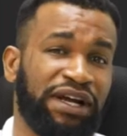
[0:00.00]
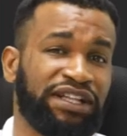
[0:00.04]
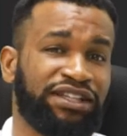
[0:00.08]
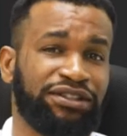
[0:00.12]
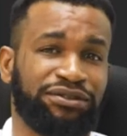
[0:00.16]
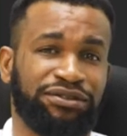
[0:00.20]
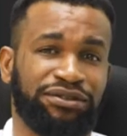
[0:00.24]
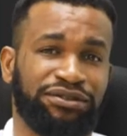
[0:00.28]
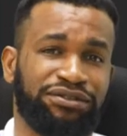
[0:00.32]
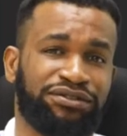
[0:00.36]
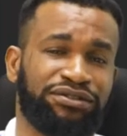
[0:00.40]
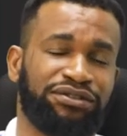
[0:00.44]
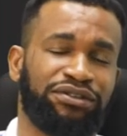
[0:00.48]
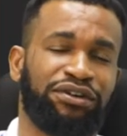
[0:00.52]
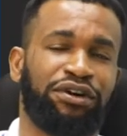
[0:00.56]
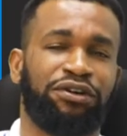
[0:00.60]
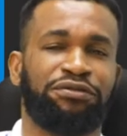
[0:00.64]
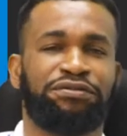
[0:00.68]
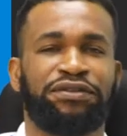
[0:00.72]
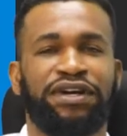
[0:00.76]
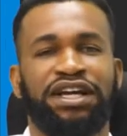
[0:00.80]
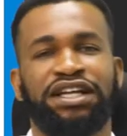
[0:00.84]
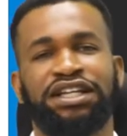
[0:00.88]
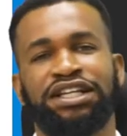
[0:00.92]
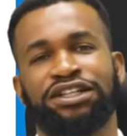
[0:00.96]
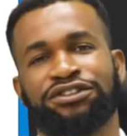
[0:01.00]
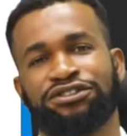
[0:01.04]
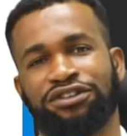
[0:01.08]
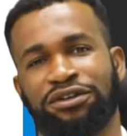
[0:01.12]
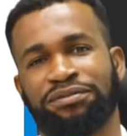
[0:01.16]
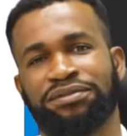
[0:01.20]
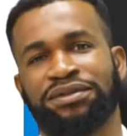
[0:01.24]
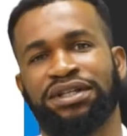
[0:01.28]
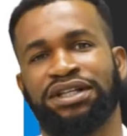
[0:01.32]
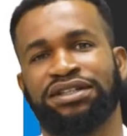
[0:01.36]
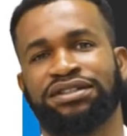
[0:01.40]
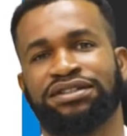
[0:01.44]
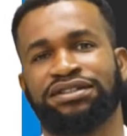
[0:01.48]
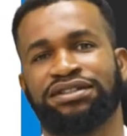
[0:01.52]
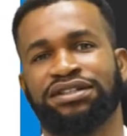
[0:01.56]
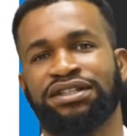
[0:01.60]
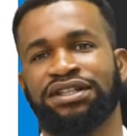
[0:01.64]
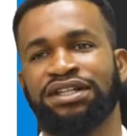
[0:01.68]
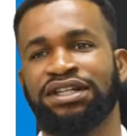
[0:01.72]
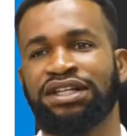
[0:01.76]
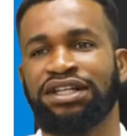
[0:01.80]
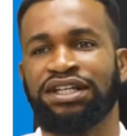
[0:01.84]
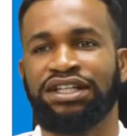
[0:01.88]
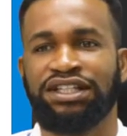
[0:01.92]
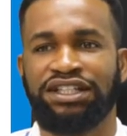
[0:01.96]
particles of any substance.
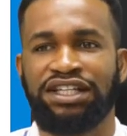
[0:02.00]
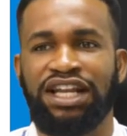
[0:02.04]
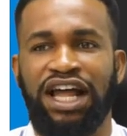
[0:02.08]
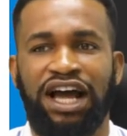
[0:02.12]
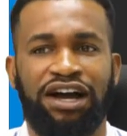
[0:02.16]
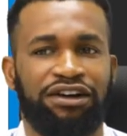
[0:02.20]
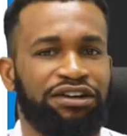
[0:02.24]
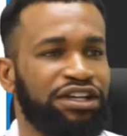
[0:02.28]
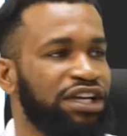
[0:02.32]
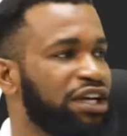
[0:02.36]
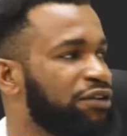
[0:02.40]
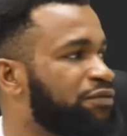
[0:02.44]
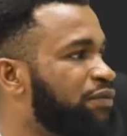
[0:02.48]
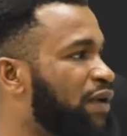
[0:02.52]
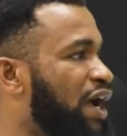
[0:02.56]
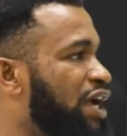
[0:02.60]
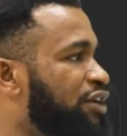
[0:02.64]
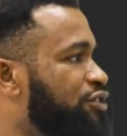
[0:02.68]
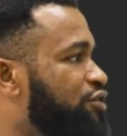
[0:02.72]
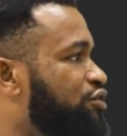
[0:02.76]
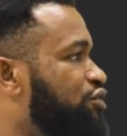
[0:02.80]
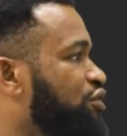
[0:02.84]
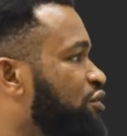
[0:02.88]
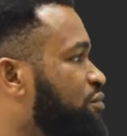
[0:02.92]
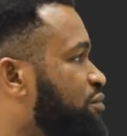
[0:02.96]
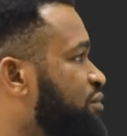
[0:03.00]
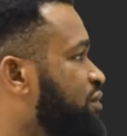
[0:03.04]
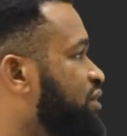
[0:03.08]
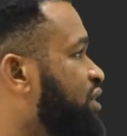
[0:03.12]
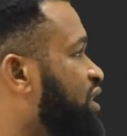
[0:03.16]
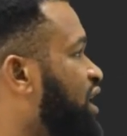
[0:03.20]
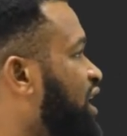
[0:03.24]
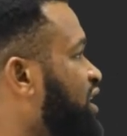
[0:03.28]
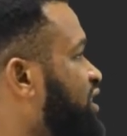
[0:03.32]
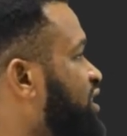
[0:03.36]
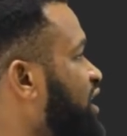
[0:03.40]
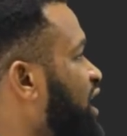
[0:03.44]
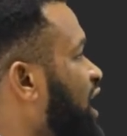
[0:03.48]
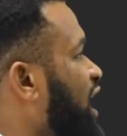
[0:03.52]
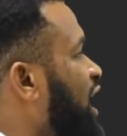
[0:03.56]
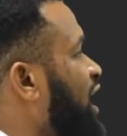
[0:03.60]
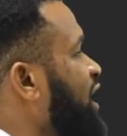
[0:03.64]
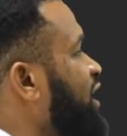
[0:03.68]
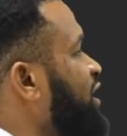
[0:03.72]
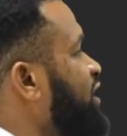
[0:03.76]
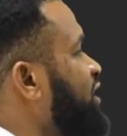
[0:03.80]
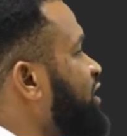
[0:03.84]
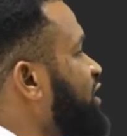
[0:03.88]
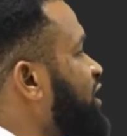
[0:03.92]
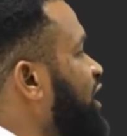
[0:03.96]
Now, if I assume that
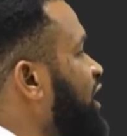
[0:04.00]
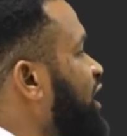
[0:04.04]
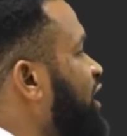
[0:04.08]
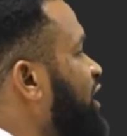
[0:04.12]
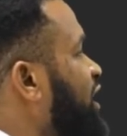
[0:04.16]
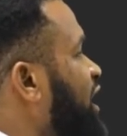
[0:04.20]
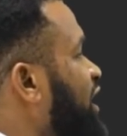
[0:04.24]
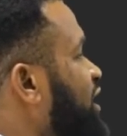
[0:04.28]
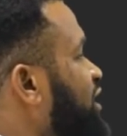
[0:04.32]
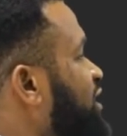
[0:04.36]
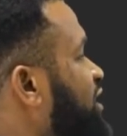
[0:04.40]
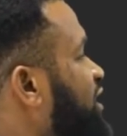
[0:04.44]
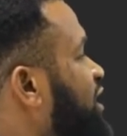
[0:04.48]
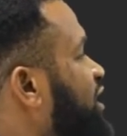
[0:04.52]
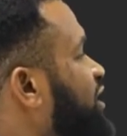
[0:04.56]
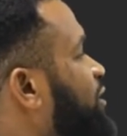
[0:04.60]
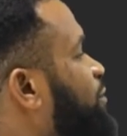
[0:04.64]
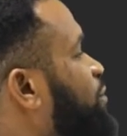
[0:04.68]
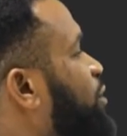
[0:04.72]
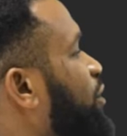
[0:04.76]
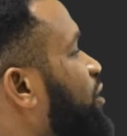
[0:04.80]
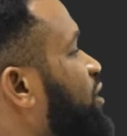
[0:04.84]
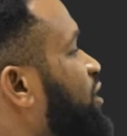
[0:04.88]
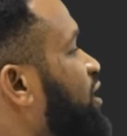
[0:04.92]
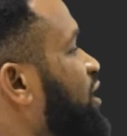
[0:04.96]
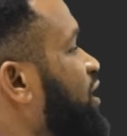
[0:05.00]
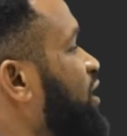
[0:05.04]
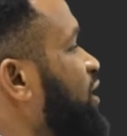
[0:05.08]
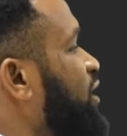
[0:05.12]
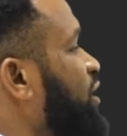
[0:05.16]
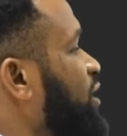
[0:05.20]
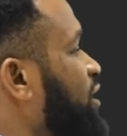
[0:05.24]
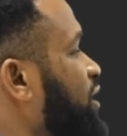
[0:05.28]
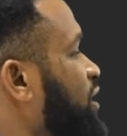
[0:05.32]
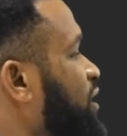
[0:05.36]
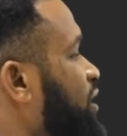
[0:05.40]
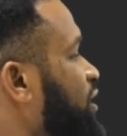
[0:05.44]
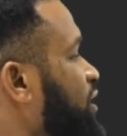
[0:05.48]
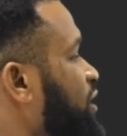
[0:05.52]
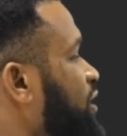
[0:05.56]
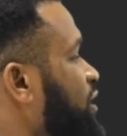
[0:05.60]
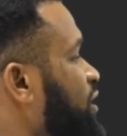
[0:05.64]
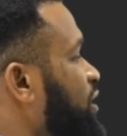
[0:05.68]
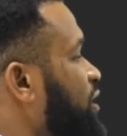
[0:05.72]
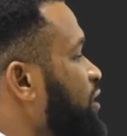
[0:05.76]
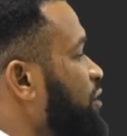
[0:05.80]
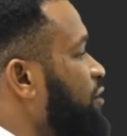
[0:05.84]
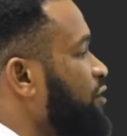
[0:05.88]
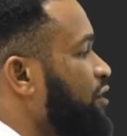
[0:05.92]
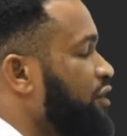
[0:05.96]
I say that this body,
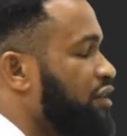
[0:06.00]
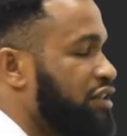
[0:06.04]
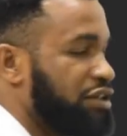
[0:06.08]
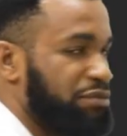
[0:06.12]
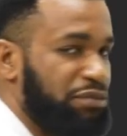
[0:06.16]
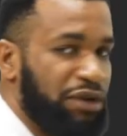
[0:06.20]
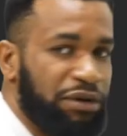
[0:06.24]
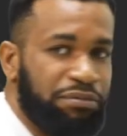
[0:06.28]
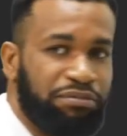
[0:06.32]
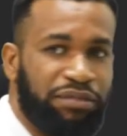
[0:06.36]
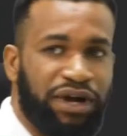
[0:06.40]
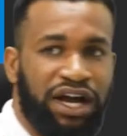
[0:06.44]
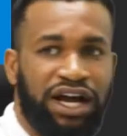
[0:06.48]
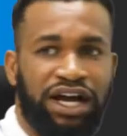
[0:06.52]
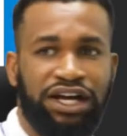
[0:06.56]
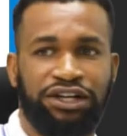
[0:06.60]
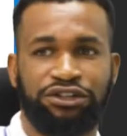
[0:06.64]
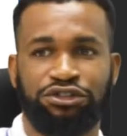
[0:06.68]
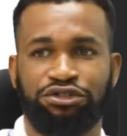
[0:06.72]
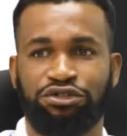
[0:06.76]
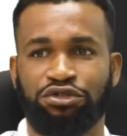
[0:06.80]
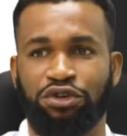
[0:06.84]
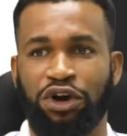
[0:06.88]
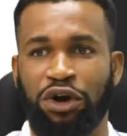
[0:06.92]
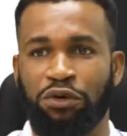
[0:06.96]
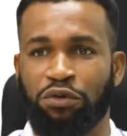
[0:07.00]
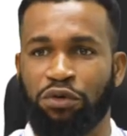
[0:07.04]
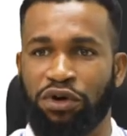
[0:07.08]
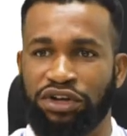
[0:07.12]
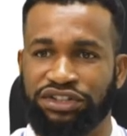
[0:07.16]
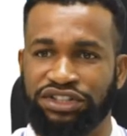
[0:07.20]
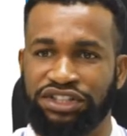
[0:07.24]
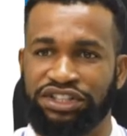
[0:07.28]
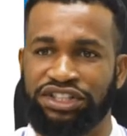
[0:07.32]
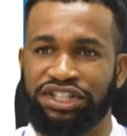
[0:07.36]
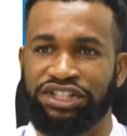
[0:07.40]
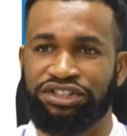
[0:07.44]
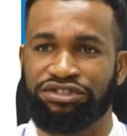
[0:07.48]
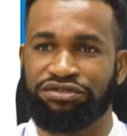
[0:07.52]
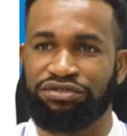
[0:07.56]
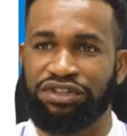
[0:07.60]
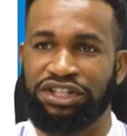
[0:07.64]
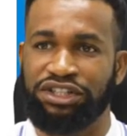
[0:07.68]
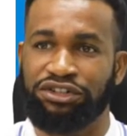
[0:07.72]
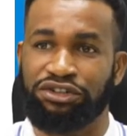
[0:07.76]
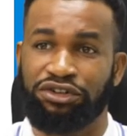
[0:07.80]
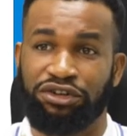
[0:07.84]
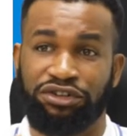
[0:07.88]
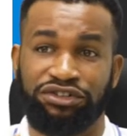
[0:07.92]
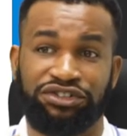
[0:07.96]
remember you are watching the
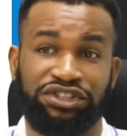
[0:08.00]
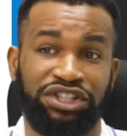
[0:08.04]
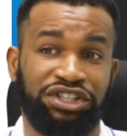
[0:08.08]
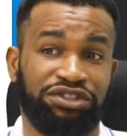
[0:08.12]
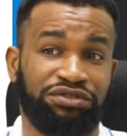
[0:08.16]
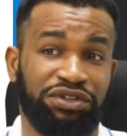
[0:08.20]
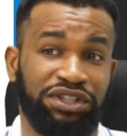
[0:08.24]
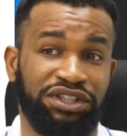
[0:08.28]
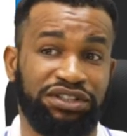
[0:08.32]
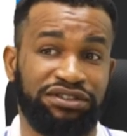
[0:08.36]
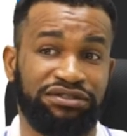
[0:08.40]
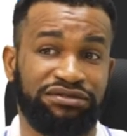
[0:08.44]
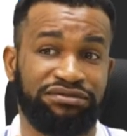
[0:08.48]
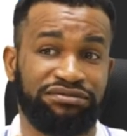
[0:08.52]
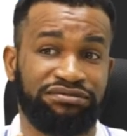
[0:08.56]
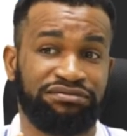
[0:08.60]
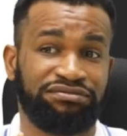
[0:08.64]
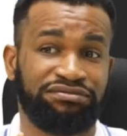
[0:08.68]
screen, considering